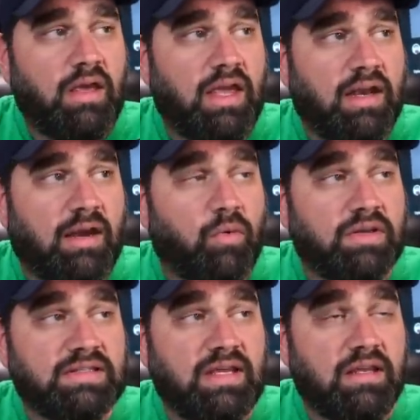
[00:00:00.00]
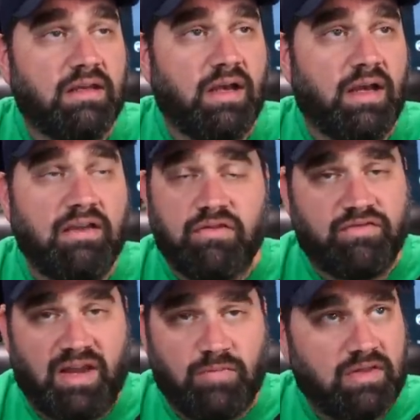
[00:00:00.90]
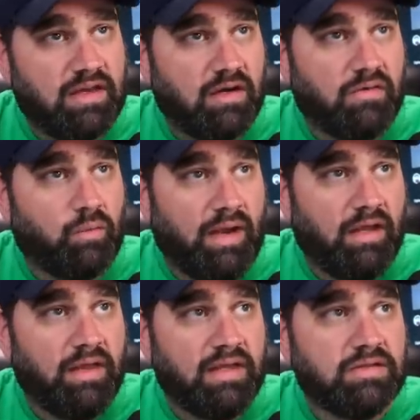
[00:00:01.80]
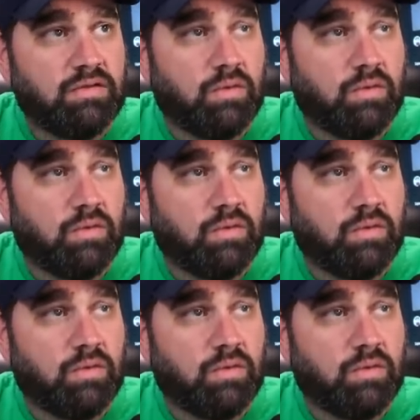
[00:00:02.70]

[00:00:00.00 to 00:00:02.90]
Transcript: And I want to send every family there, as well as